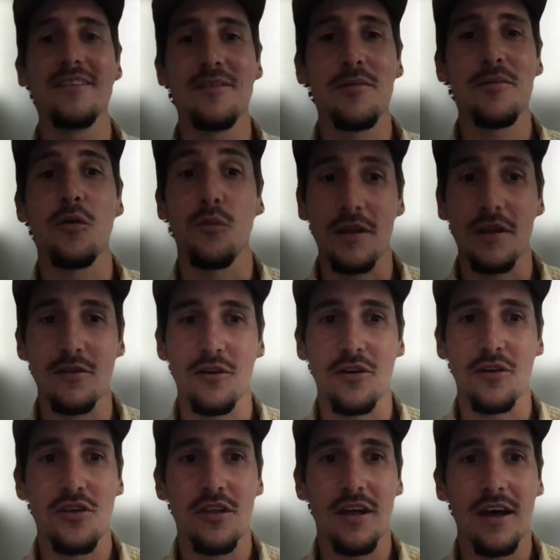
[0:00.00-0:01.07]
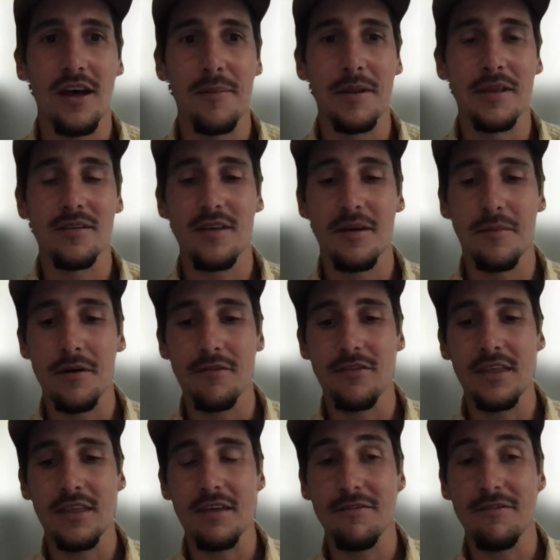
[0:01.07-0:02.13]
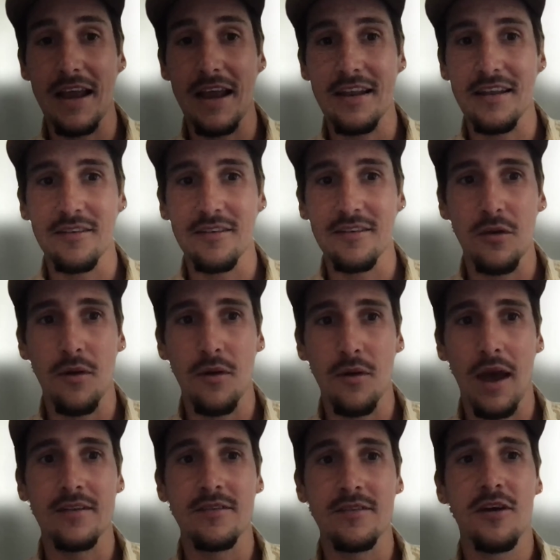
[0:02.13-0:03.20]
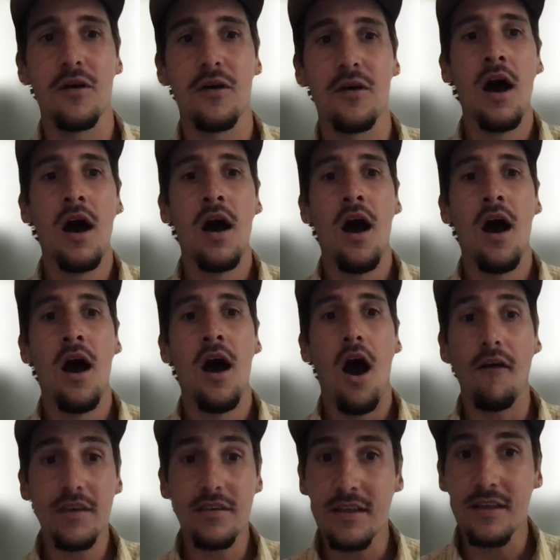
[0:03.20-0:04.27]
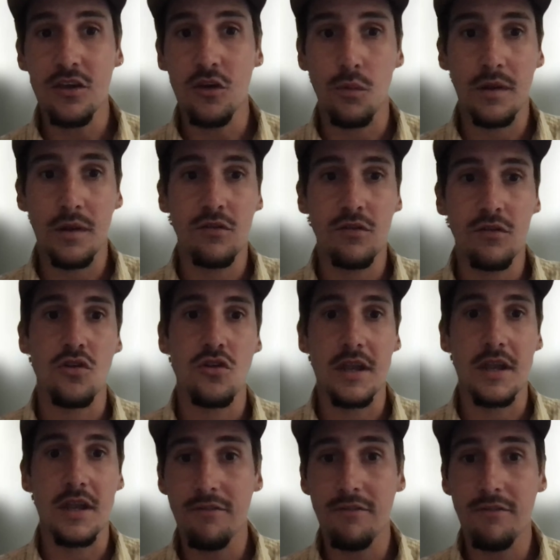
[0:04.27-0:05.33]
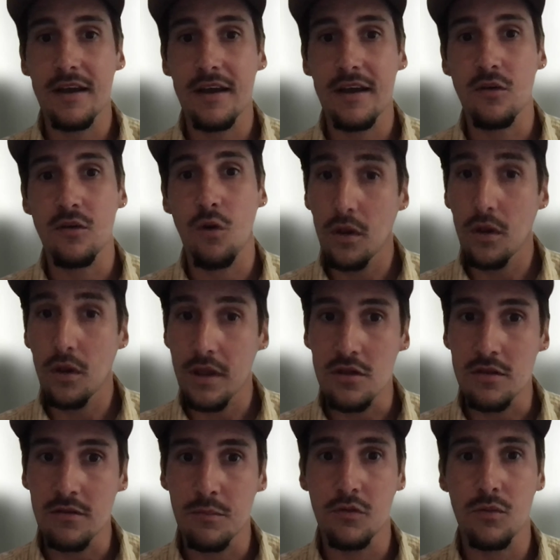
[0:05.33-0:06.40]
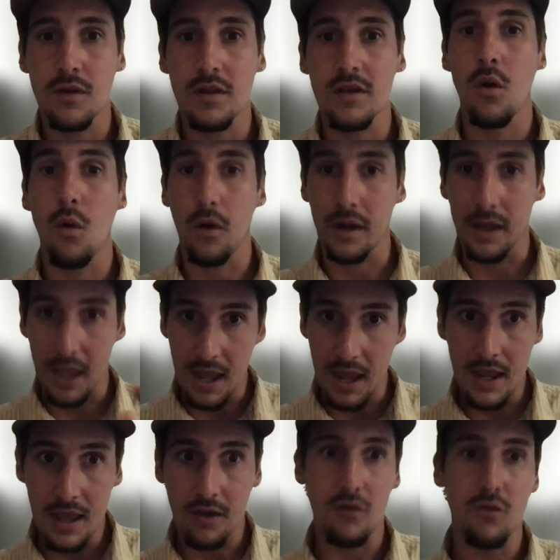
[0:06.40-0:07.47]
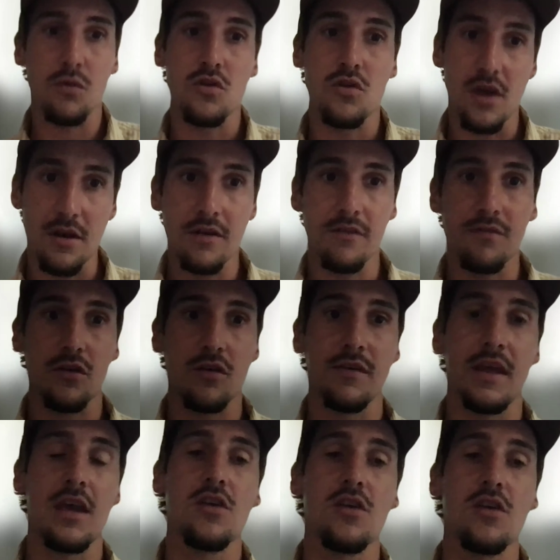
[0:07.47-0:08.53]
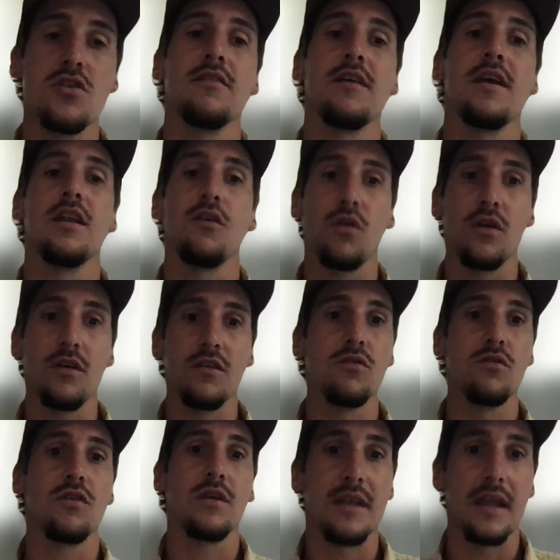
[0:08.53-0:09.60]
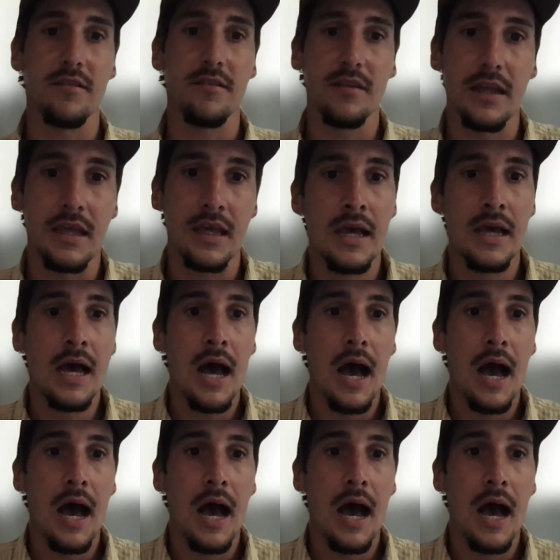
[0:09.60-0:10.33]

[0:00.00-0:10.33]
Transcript: some of the research and some of the findings that you had. So obviously your research did not find correlations between, organic and regenerative certifications and increased nutrient density.